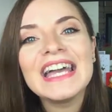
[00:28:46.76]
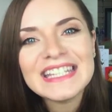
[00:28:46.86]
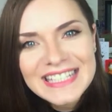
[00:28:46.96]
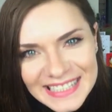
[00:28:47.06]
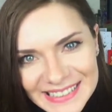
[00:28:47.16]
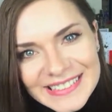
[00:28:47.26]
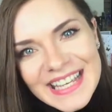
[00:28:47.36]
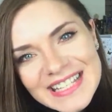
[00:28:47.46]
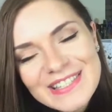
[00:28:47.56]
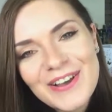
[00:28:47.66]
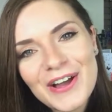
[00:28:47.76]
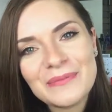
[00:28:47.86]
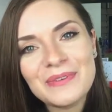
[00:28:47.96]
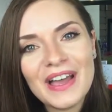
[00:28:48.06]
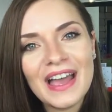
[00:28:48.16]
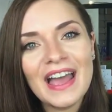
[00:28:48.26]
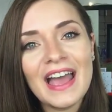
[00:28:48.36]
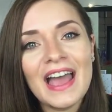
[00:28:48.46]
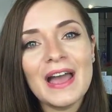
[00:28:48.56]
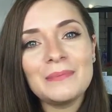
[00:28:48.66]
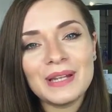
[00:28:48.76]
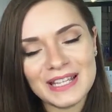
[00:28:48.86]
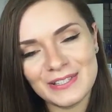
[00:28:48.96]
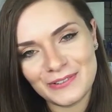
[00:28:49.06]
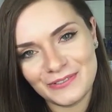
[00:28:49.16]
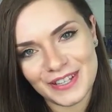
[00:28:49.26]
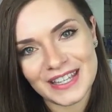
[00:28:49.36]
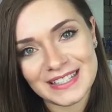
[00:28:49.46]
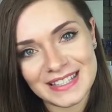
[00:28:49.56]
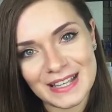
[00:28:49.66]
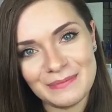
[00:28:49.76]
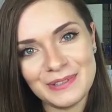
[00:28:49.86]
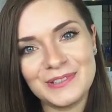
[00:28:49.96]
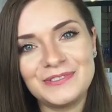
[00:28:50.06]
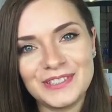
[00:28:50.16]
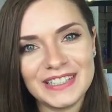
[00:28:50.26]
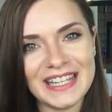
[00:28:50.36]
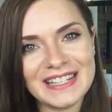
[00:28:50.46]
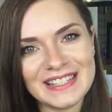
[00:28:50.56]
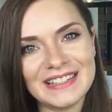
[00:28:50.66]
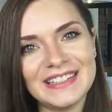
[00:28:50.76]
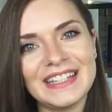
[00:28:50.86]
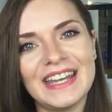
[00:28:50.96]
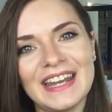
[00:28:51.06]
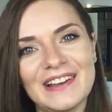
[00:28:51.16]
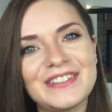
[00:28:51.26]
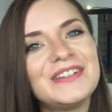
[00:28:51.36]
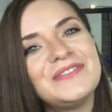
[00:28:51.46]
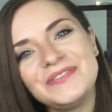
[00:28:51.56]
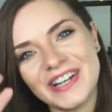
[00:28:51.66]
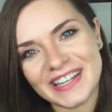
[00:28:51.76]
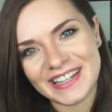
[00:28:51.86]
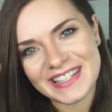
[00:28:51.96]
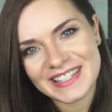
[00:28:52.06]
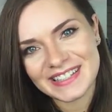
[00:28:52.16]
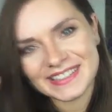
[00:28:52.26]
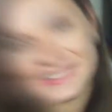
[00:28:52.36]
next time, please don't forget to stay beautiful inside and out. Bye, guys.